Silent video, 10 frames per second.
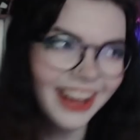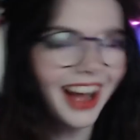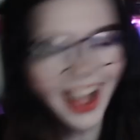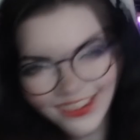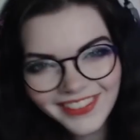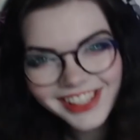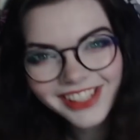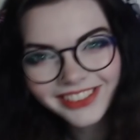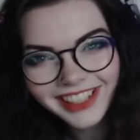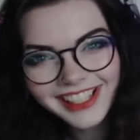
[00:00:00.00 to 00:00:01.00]
I'm
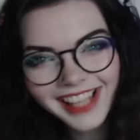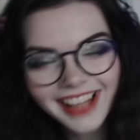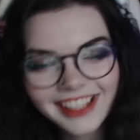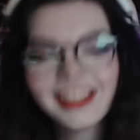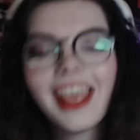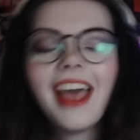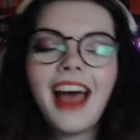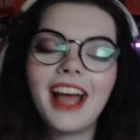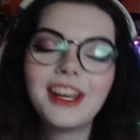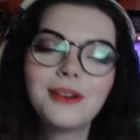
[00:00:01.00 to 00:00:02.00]
so excited.
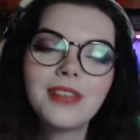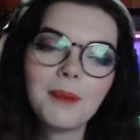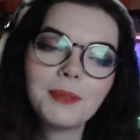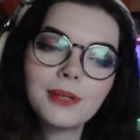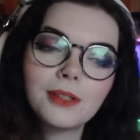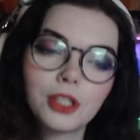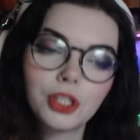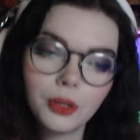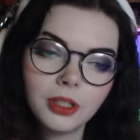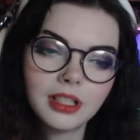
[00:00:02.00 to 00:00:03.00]
I know the episodes are
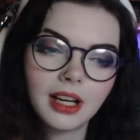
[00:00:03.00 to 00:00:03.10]
short.